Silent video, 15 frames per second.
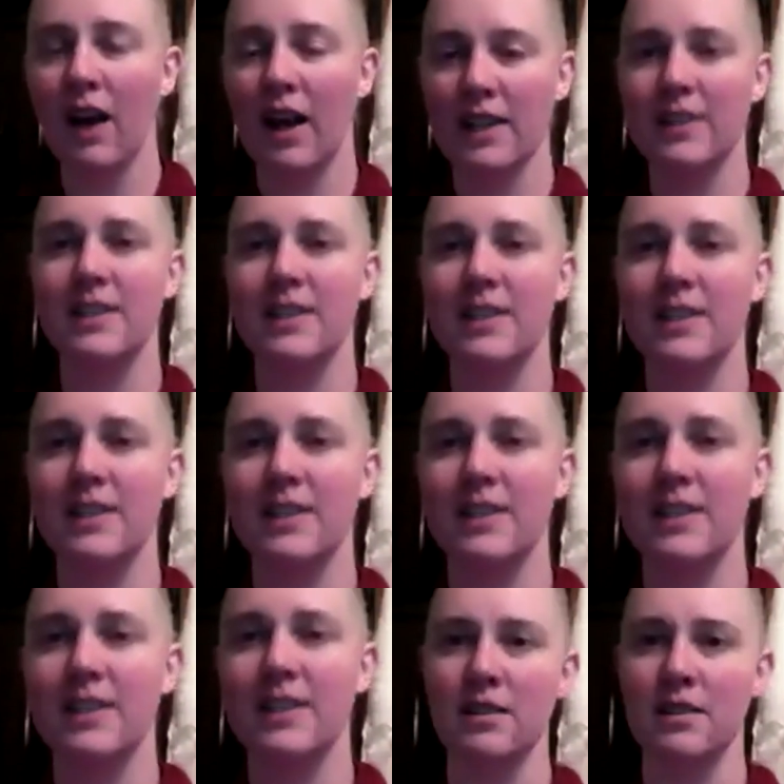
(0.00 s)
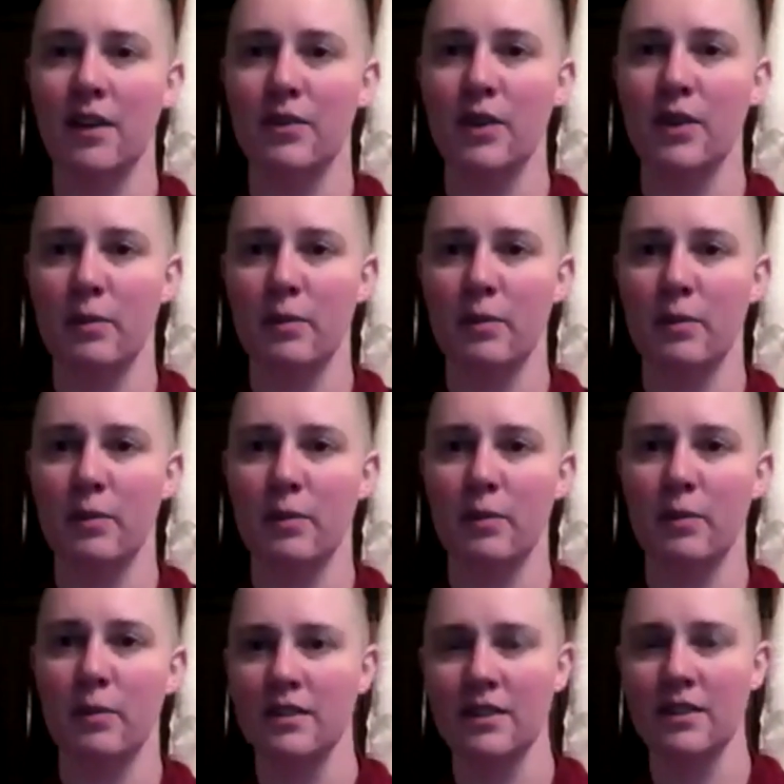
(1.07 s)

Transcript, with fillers: a sense of compassion.